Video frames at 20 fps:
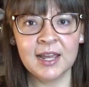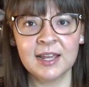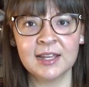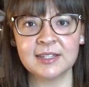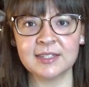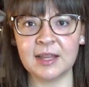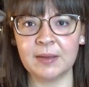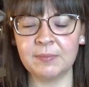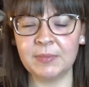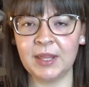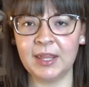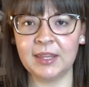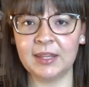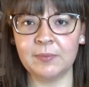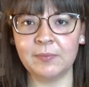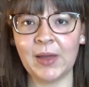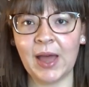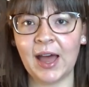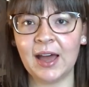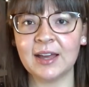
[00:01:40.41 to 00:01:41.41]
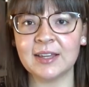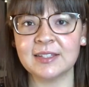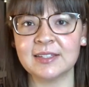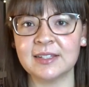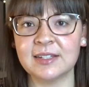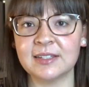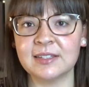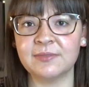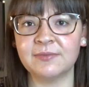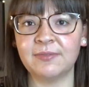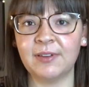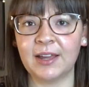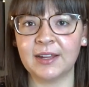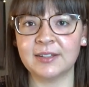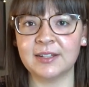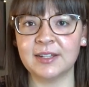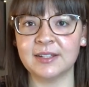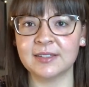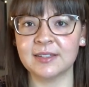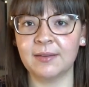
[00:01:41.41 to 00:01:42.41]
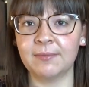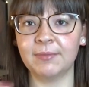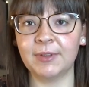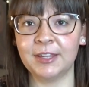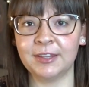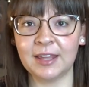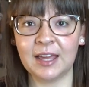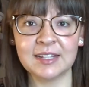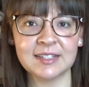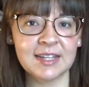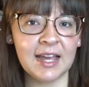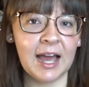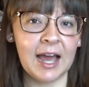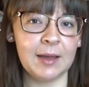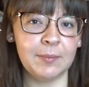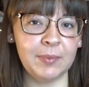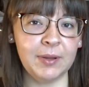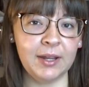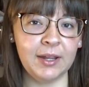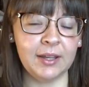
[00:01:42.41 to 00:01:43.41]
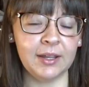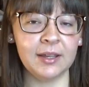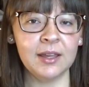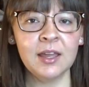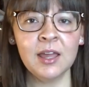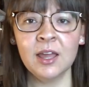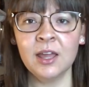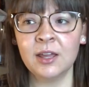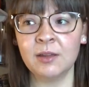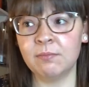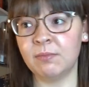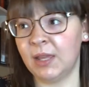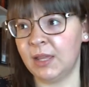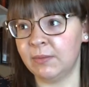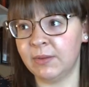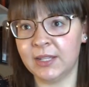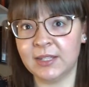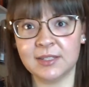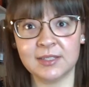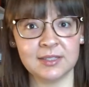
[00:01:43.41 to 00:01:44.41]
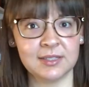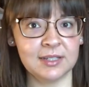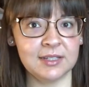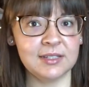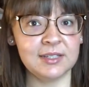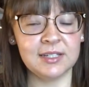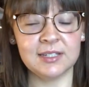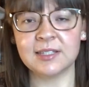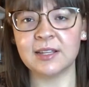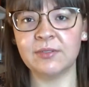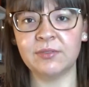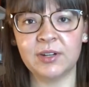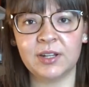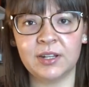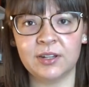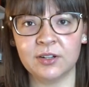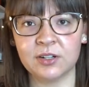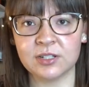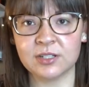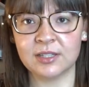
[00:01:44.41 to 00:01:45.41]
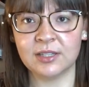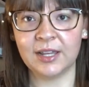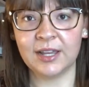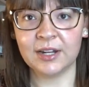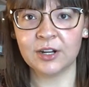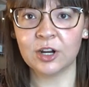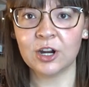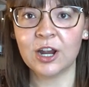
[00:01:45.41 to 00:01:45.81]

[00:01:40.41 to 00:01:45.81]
Something in the past is affecting something that's happening maybe 60, 70 years later.